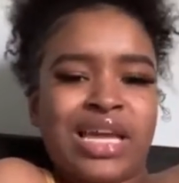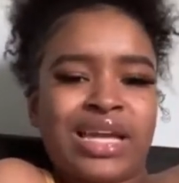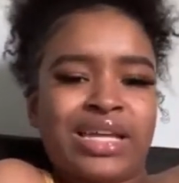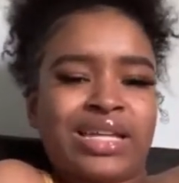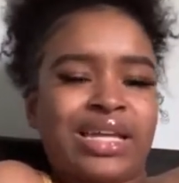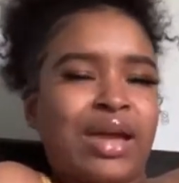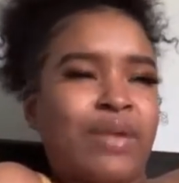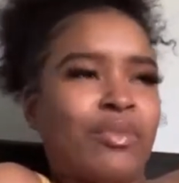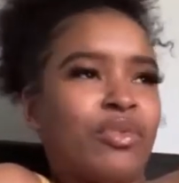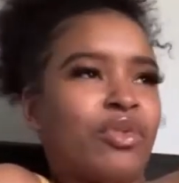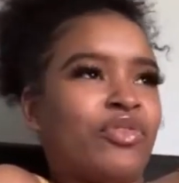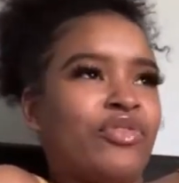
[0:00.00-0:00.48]

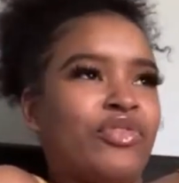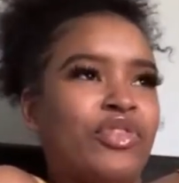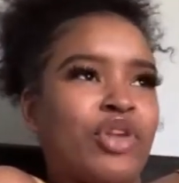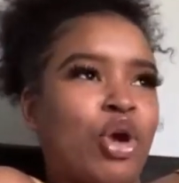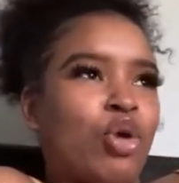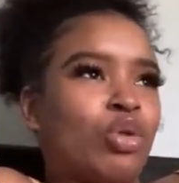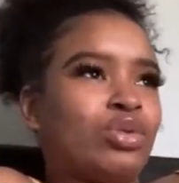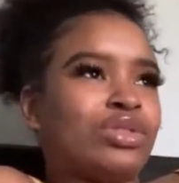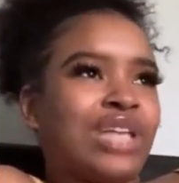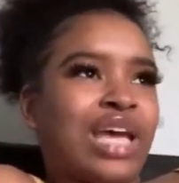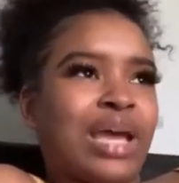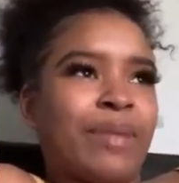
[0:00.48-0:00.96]
like that with
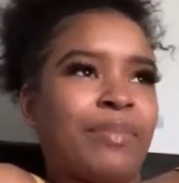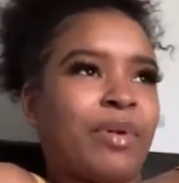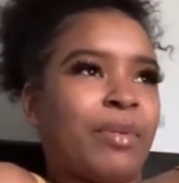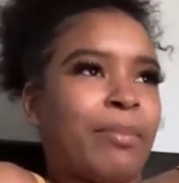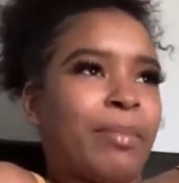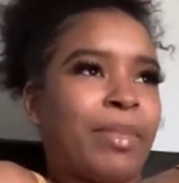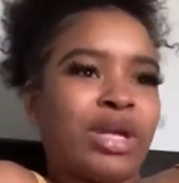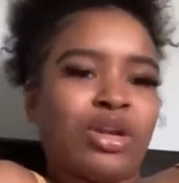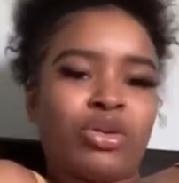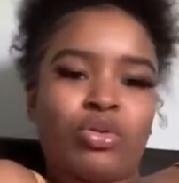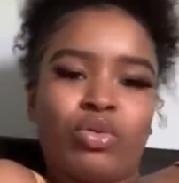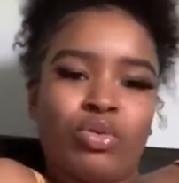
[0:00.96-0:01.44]
no type
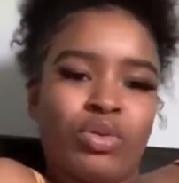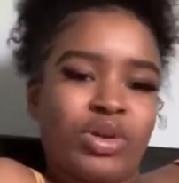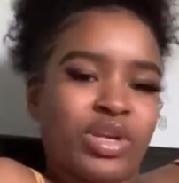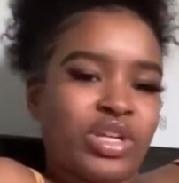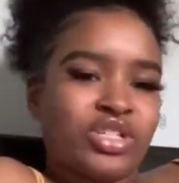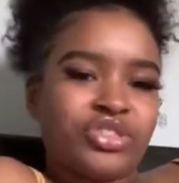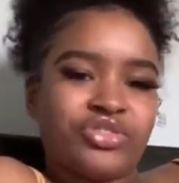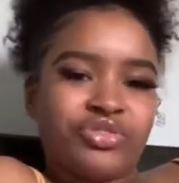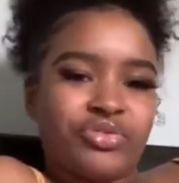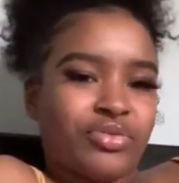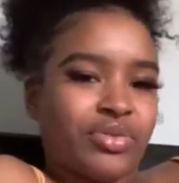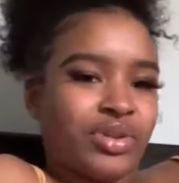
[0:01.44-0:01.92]
of medical
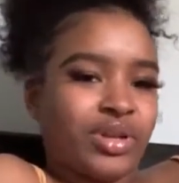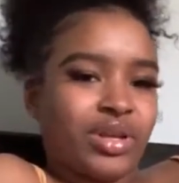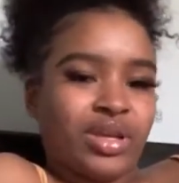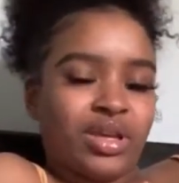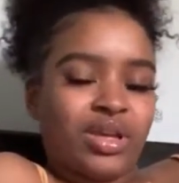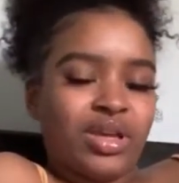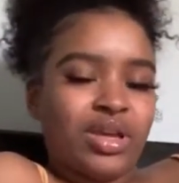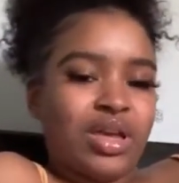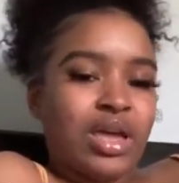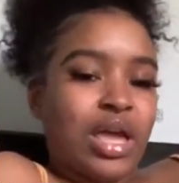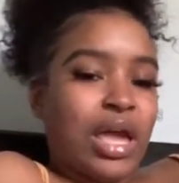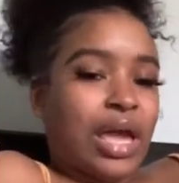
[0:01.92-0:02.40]

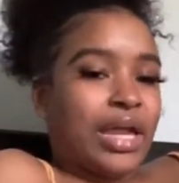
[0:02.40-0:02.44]
history